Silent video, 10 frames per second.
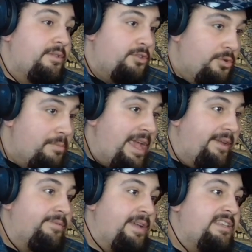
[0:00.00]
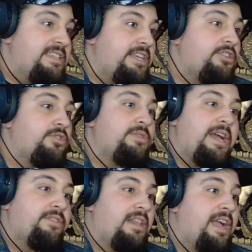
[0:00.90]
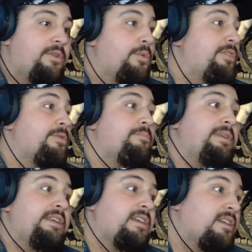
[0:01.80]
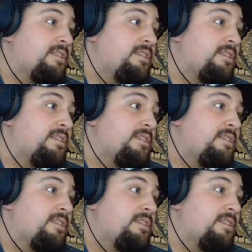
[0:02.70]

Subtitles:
You may face the issue down the line, whether it be